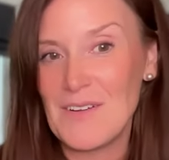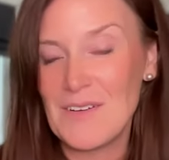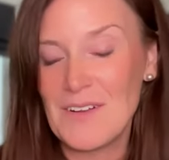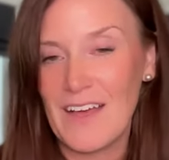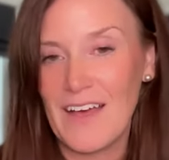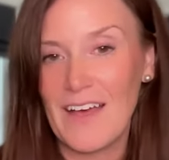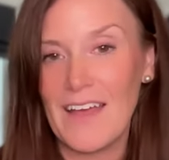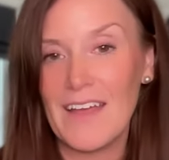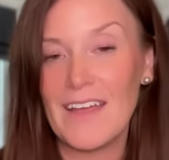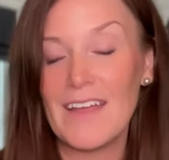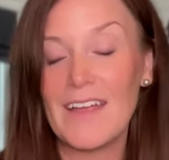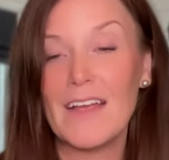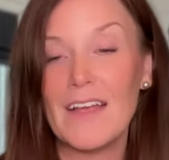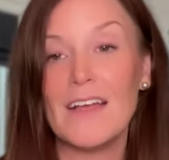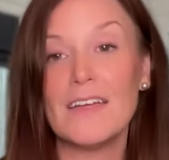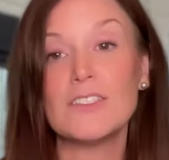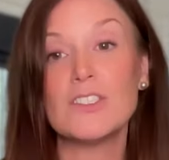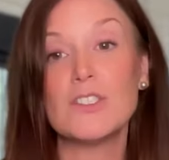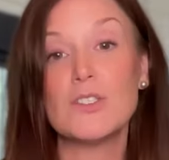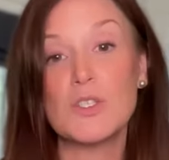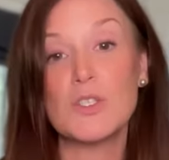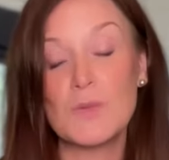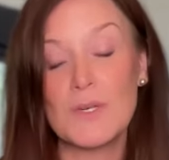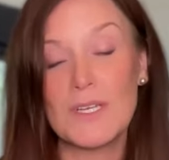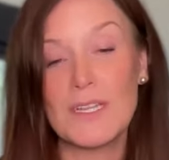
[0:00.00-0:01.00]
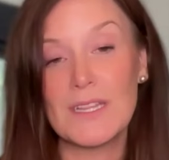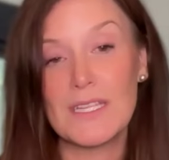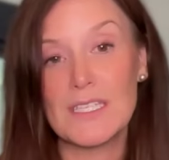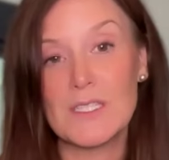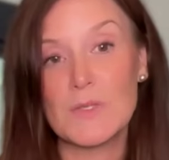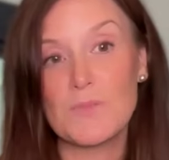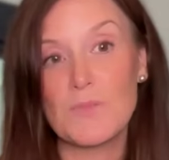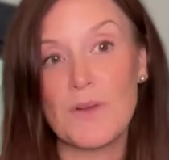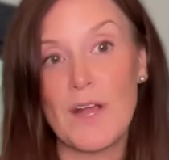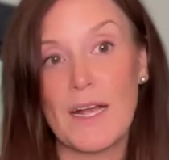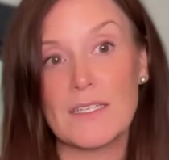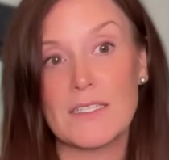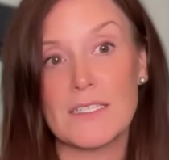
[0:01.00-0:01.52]
Okay. And doing this
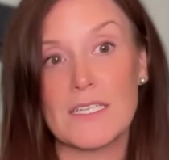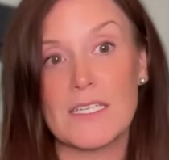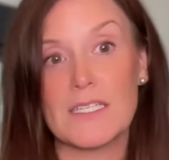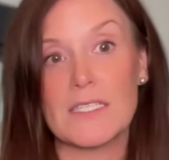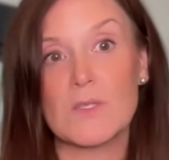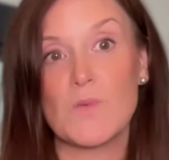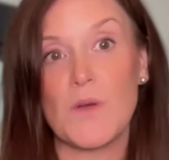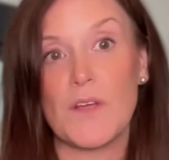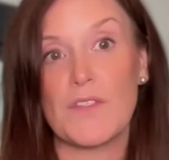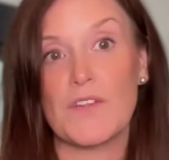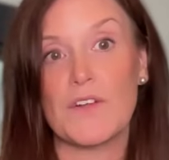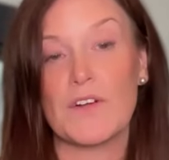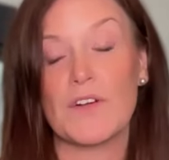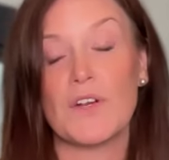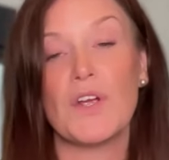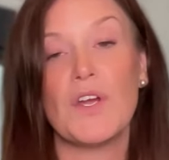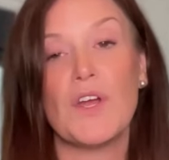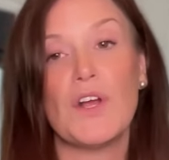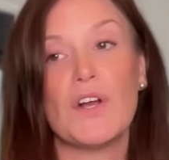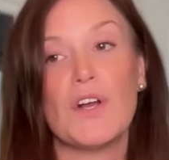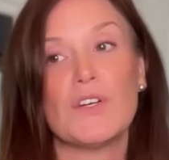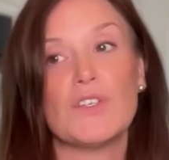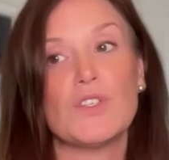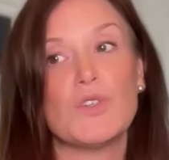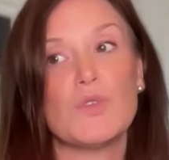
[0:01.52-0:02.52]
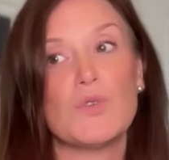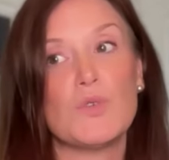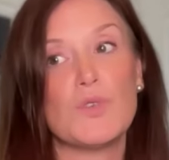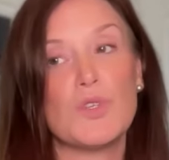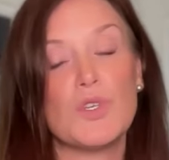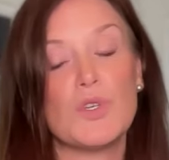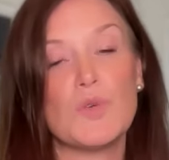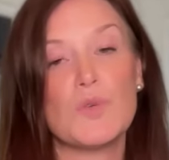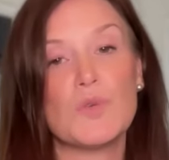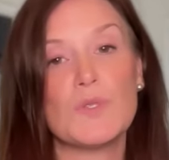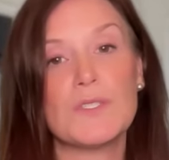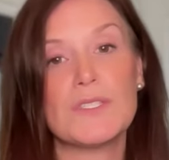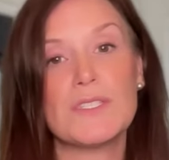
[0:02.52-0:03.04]
practice, whether you
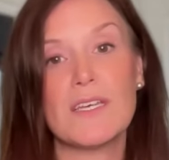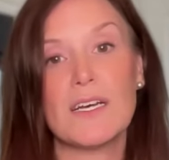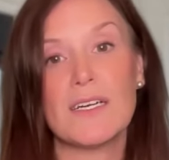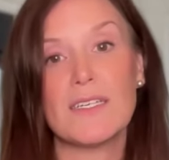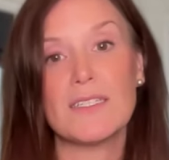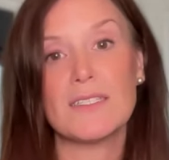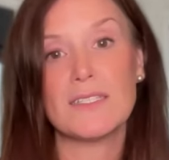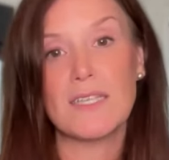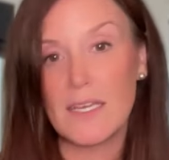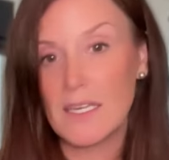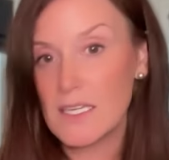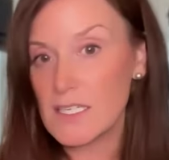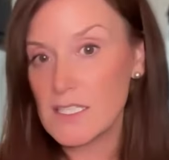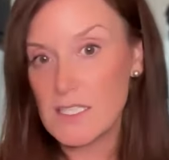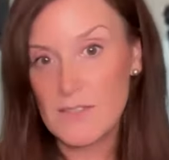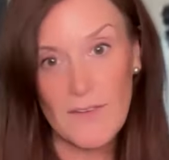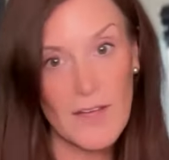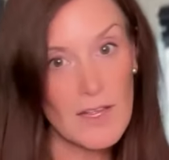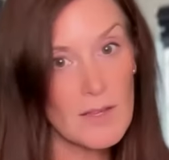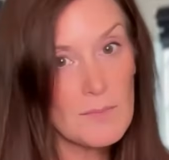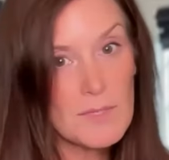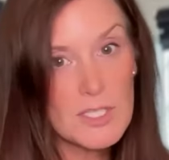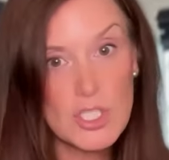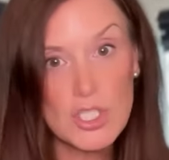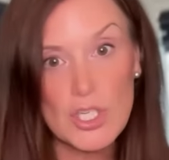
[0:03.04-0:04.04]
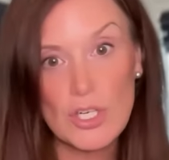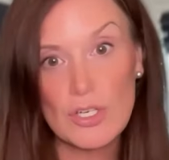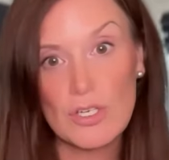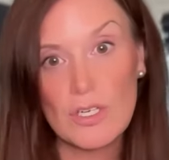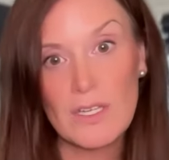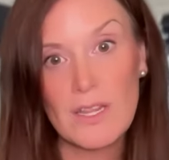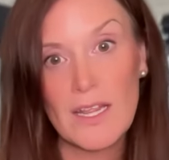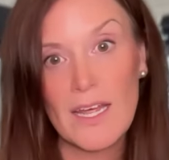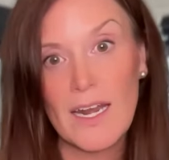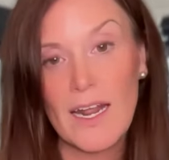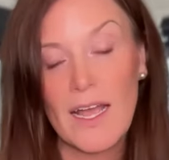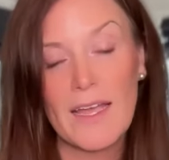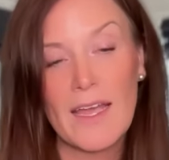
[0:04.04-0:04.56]
use the psychic development journal
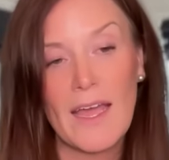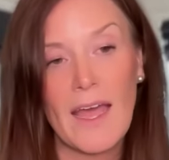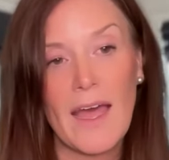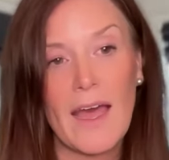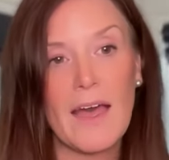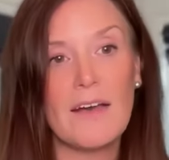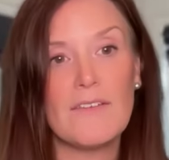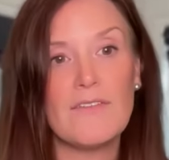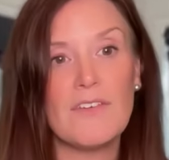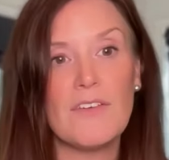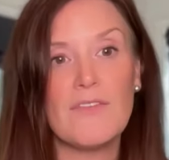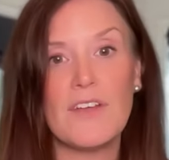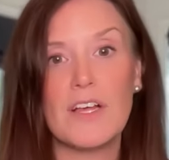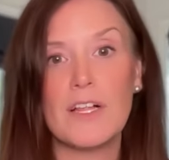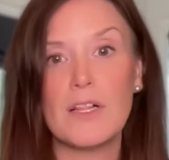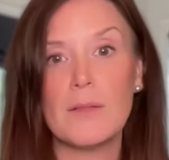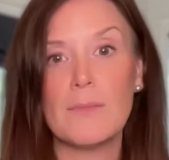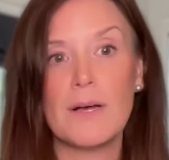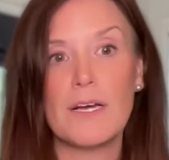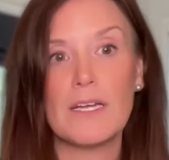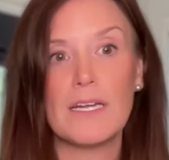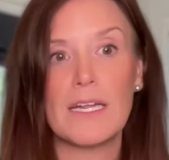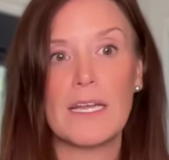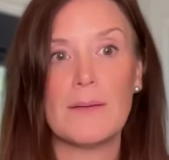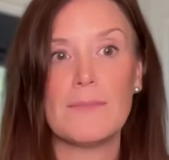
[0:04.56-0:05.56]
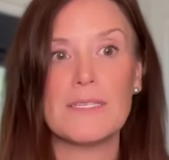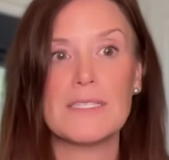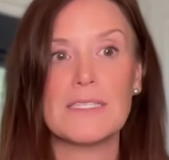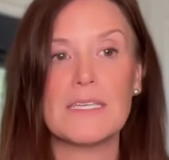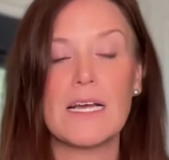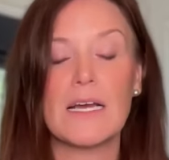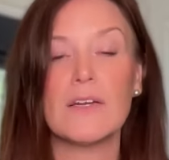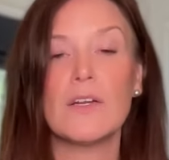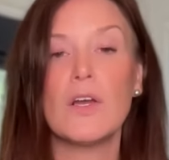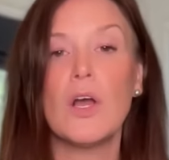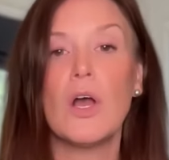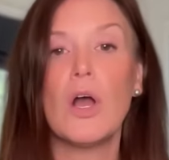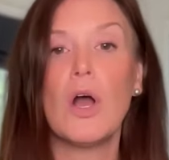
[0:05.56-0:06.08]
that I have available on
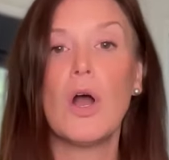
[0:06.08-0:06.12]
Amazon,